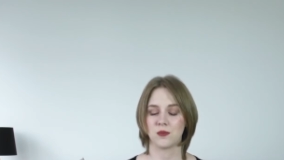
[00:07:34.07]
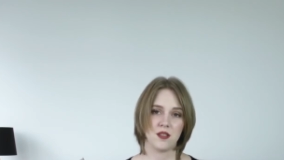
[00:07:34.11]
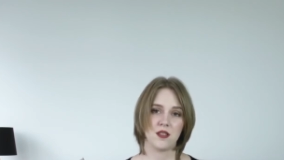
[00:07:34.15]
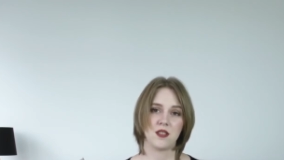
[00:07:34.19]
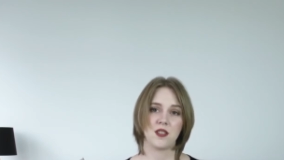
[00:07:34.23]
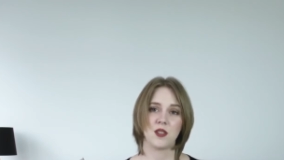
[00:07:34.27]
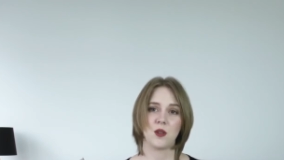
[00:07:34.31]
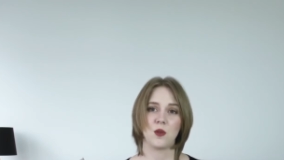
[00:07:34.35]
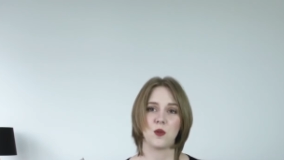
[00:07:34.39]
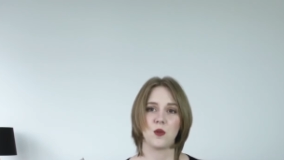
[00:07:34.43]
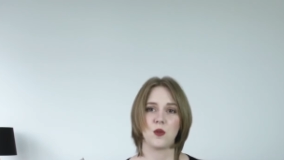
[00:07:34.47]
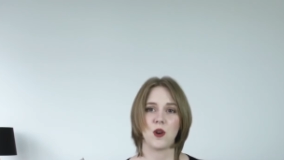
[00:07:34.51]

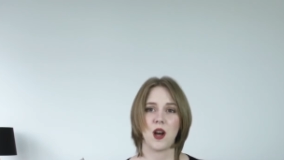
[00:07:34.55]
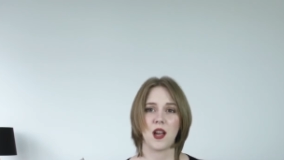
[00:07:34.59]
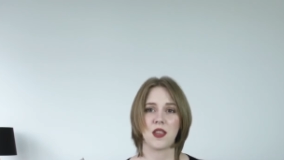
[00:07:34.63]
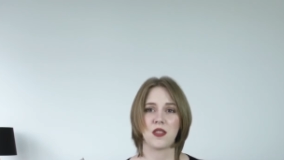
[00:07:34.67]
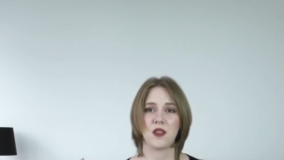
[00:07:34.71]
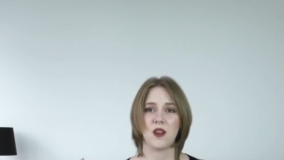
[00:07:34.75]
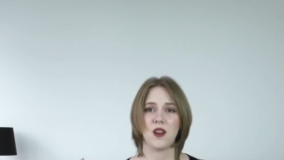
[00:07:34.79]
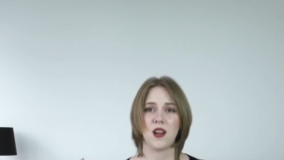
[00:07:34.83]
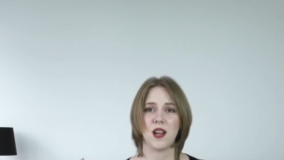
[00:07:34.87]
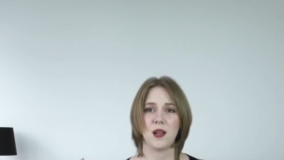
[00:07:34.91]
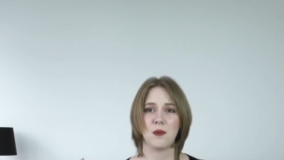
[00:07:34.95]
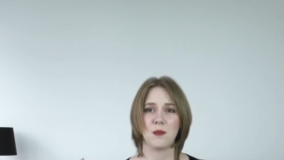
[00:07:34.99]
So I
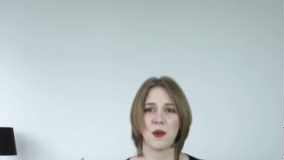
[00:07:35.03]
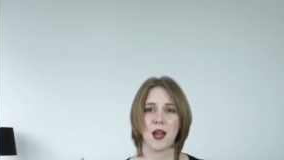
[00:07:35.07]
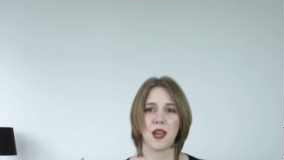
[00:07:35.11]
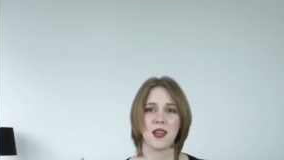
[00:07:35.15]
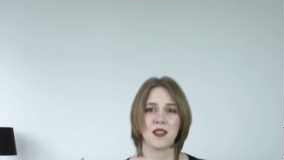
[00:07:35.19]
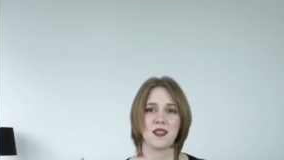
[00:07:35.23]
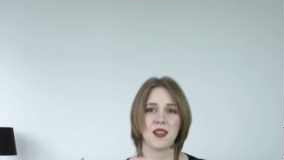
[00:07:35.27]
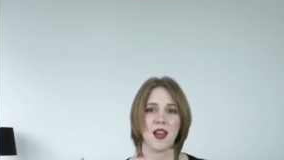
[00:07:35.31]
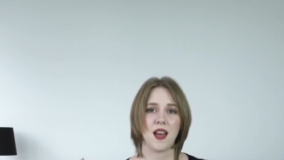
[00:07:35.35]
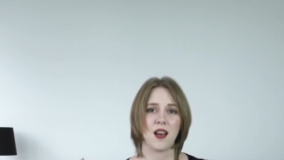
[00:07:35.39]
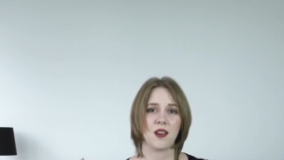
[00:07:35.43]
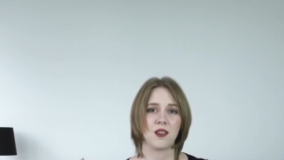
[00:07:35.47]
thought I might
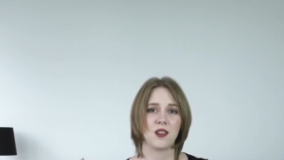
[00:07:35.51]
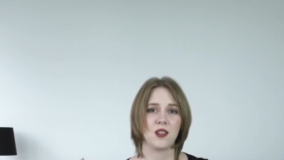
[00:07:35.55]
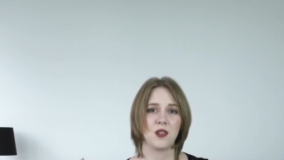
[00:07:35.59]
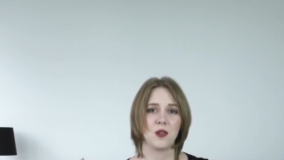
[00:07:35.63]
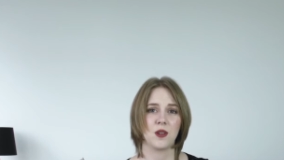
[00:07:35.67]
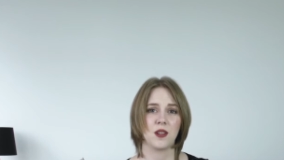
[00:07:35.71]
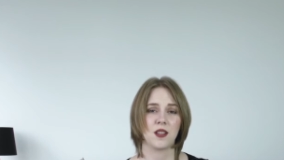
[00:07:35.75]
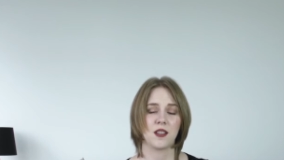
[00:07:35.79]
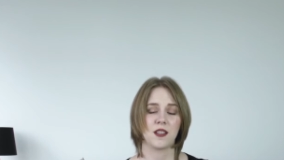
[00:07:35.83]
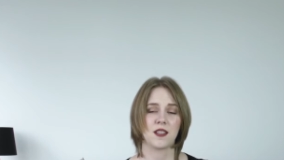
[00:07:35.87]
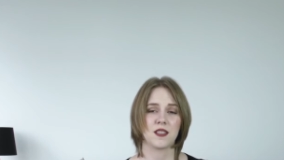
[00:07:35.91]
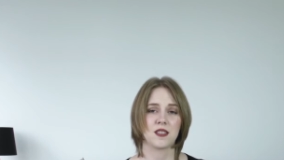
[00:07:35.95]
tell you
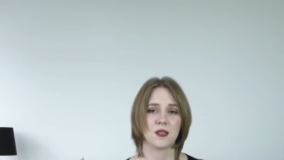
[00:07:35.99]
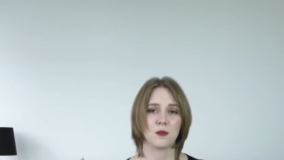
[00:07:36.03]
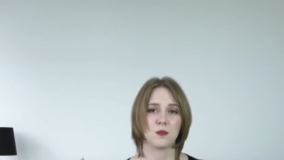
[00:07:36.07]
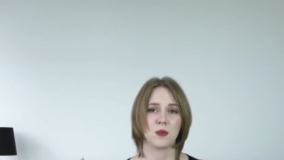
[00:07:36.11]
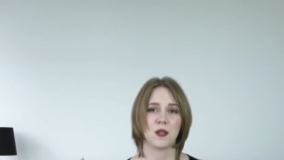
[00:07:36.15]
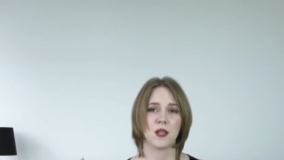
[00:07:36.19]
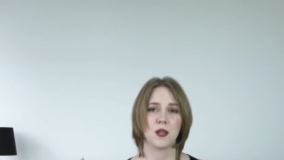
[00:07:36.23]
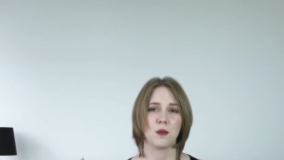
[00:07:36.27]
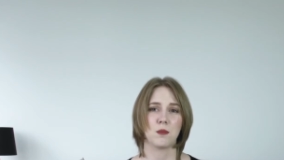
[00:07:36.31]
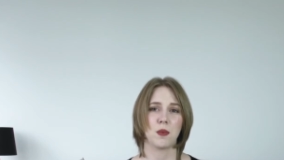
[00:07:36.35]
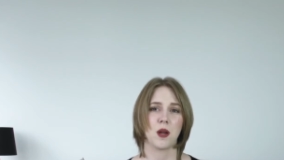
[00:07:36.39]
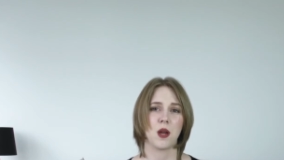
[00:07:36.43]
a little
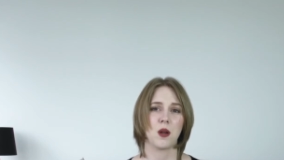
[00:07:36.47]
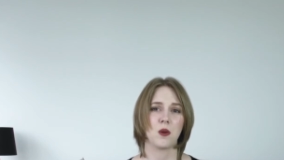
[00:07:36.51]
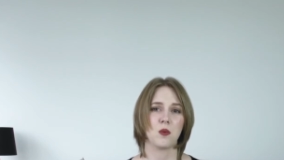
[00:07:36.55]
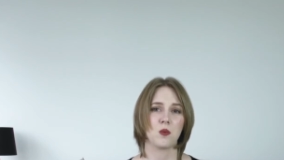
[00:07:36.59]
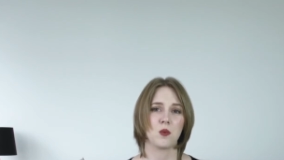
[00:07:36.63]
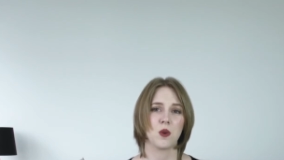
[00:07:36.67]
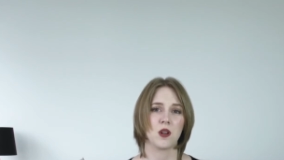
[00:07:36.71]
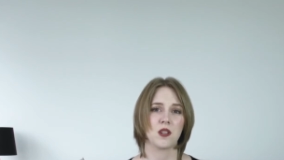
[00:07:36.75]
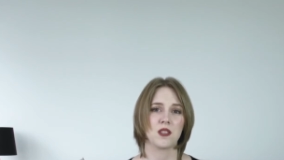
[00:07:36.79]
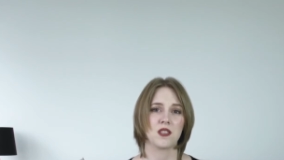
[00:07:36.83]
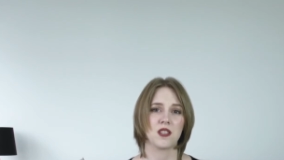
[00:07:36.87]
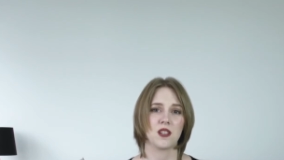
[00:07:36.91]
bit about
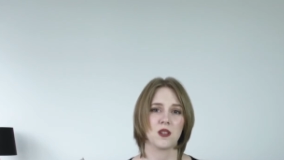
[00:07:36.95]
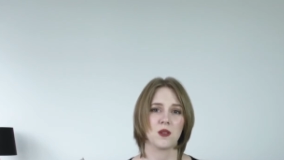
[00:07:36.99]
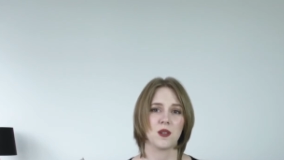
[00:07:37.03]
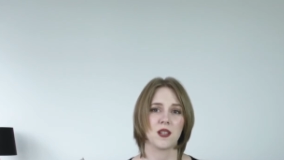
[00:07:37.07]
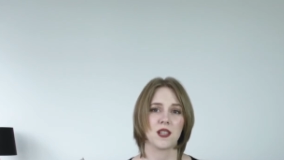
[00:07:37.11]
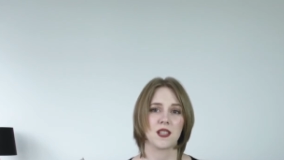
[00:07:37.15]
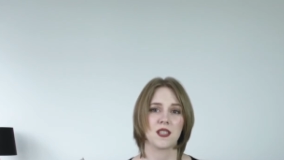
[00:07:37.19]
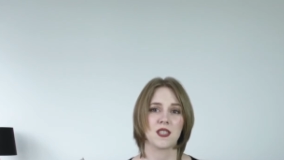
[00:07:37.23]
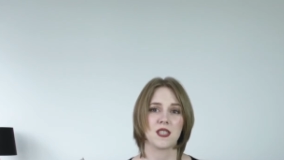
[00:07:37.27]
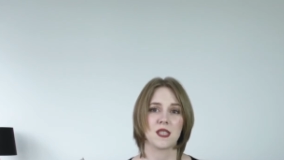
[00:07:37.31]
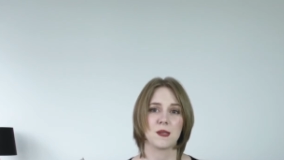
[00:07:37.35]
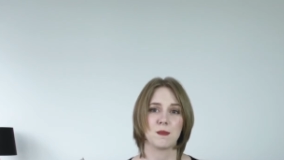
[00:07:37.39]
what to
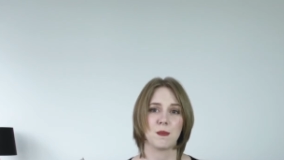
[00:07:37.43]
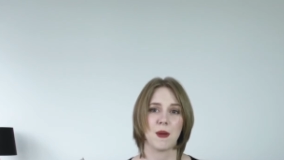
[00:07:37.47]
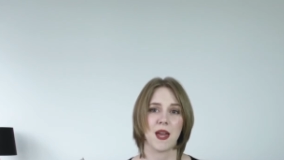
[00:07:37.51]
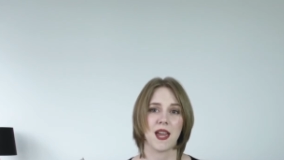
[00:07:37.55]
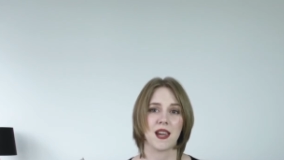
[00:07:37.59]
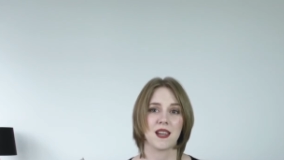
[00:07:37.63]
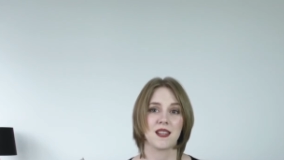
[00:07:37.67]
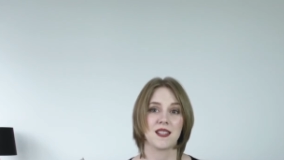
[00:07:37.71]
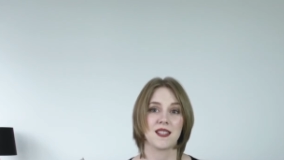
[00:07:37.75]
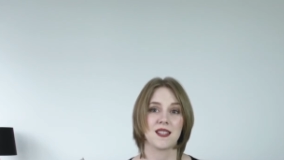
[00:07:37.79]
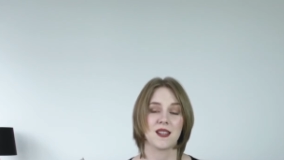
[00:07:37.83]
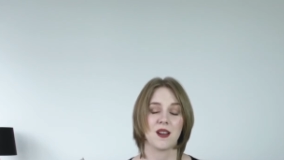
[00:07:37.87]

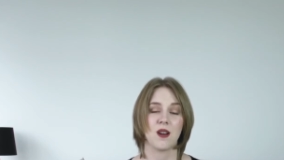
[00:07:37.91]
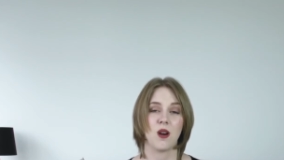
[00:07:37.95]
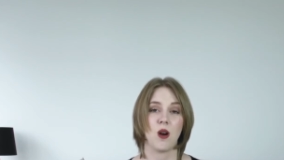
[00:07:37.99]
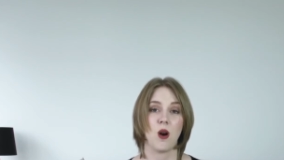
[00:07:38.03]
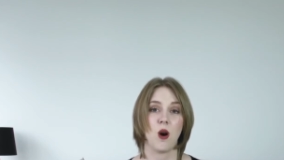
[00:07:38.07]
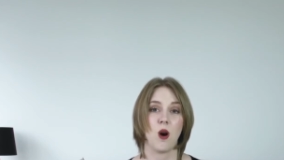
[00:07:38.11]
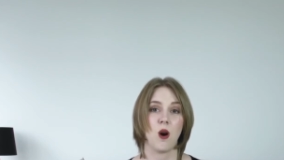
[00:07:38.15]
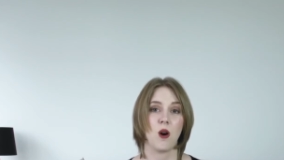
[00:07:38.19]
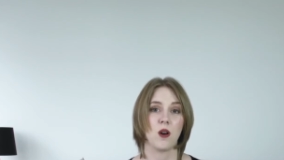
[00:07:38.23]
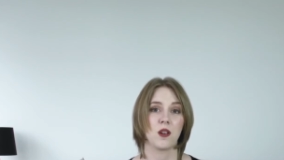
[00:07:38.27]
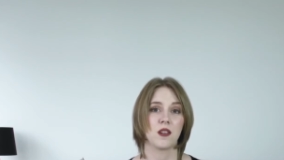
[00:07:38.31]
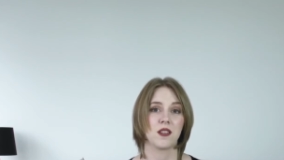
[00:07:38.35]
expect
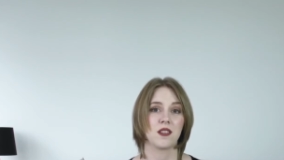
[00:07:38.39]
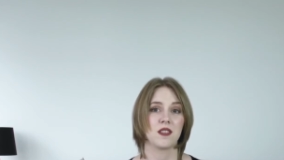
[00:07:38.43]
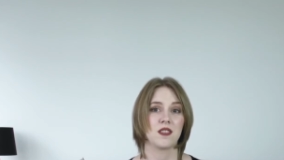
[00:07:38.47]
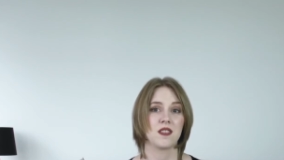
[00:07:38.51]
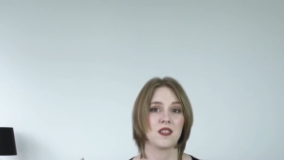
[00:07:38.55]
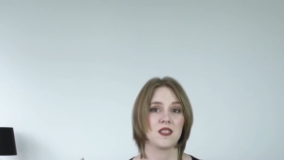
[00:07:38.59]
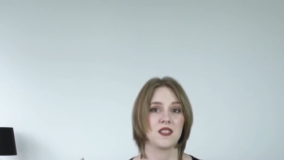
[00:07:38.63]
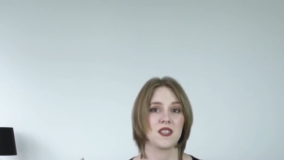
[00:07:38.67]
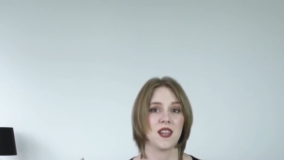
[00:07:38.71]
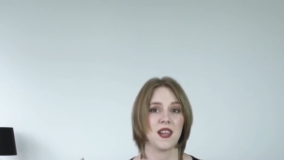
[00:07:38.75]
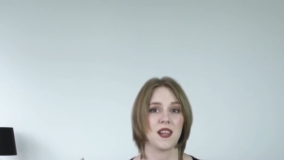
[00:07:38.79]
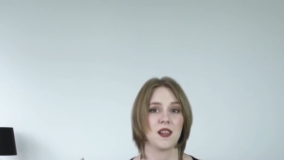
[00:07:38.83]
on
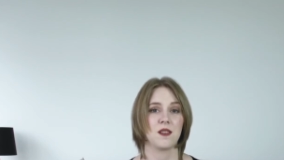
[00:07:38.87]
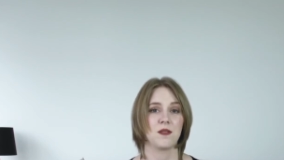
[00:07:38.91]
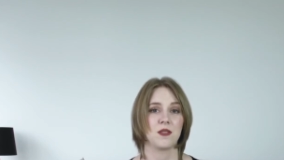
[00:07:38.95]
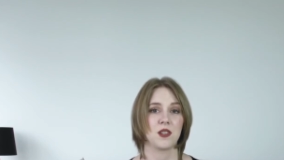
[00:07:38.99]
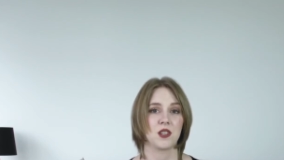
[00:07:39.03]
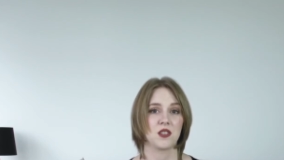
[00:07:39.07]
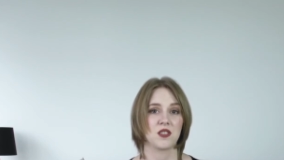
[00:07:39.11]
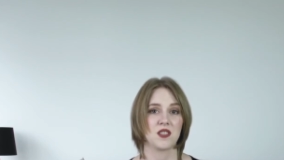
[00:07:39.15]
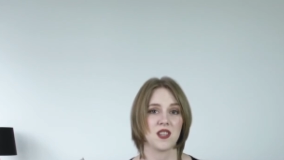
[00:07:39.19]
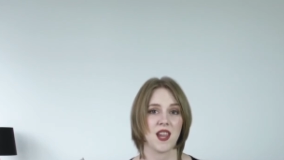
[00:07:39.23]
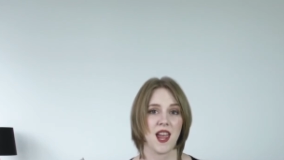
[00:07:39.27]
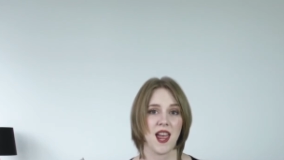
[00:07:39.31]
the day of
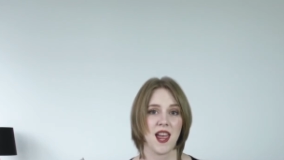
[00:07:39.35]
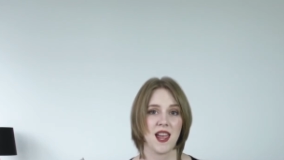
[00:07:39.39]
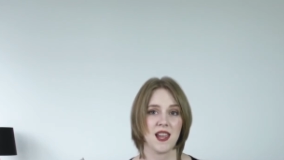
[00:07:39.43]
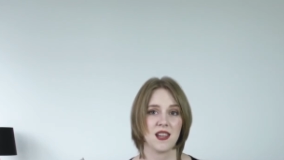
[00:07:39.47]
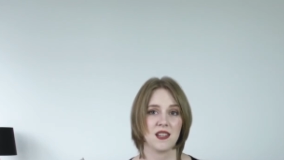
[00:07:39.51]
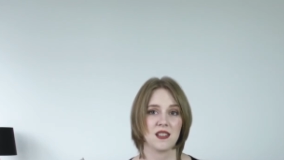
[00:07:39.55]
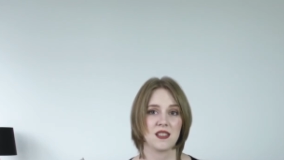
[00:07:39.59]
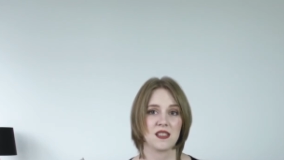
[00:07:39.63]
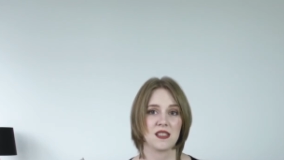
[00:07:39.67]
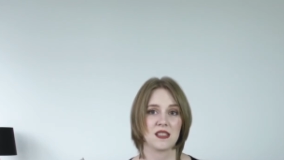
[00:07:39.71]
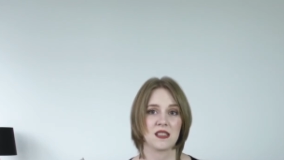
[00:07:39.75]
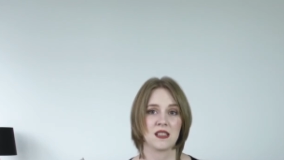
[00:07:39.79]
your
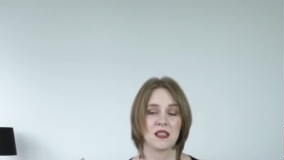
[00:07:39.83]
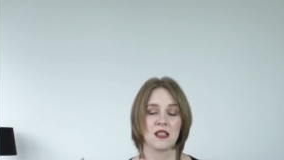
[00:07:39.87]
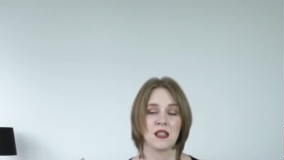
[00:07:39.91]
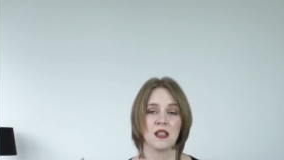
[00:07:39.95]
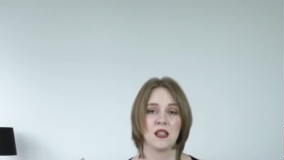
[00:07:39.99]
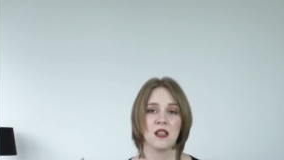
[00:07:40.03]
test.